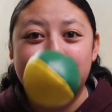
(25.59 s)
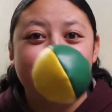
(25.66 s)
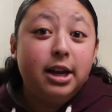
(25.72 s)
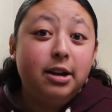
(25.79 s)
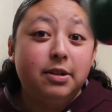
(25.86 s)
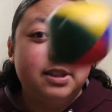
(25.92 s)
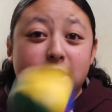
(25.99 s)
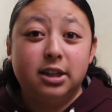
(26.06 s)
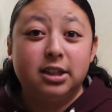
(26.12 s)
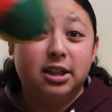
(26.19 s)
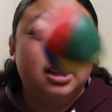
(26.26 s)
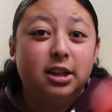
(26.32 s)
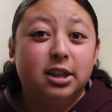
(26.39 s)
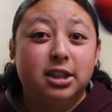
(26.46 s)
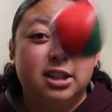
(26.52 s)
But now as an
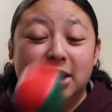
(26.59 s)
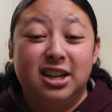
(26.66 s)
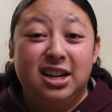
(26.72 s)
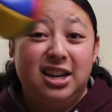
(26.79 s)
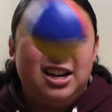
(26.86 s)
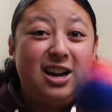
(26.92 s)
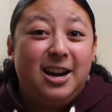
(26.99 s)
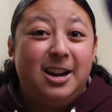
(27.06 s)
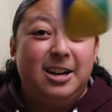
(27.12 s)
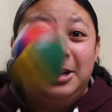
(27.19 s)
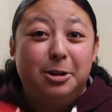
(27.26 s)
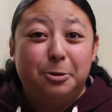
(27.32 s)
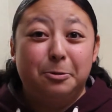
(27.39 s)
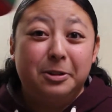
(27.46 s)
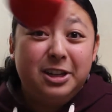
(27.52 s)
adult, I
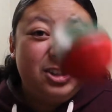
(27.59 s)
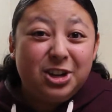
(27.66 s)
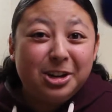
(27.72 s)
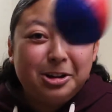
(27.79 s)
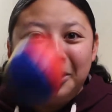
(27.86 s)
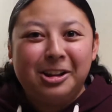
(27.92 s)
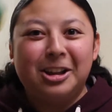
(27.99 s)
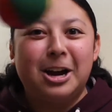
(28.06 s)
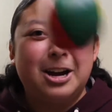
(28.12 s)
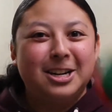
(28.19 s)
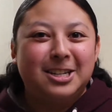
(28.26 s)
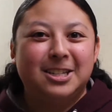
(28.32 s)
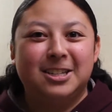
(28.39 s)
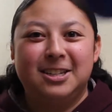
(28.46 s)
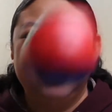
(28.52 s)
don't really juggle a
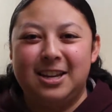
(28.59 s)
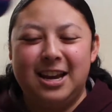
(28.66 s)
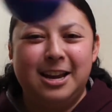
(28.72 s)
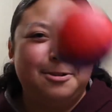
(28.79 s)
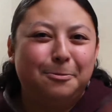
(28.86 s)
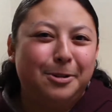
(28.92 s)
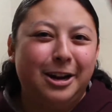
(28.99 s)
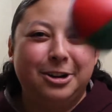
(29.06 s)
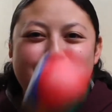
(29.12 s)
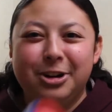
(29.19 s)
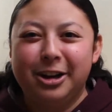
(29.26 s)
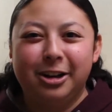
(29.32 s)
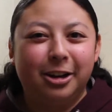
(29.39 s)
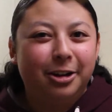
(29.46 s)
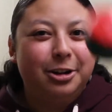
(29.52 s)
lot, and when I try
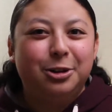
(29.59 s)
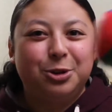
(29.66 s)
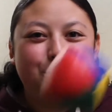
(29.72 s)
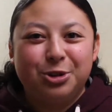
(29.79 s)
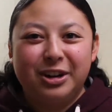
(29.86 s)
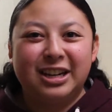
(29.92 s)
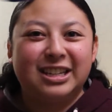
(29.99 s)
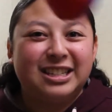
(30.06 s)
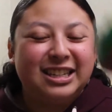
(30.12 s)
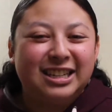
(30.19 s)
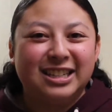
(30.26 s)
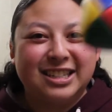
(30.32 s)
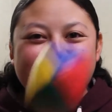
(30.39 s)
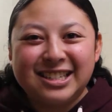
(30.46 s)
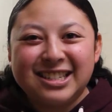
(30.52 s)
to learn new tricks, it
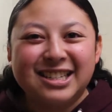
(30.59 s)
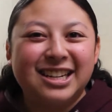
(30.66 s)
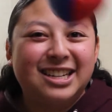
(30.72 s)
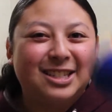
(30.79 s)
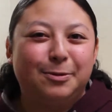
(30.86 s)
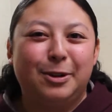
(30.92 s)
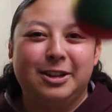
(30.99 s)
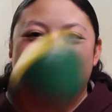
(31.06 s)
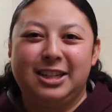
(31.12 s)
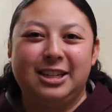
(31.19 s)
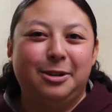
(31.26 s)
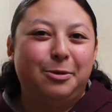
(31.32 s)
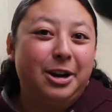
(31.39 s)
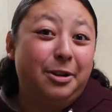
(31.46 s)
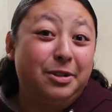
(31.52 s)
doesn't stick as well as it
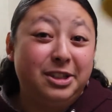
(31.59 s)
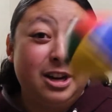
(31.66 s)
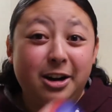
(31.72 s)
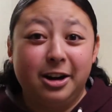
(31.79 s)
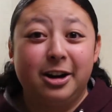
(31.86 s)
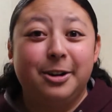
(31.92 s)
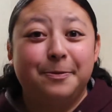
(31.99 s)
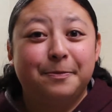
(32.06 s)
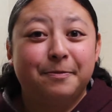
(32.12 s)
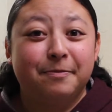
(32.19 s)
did when I was younger.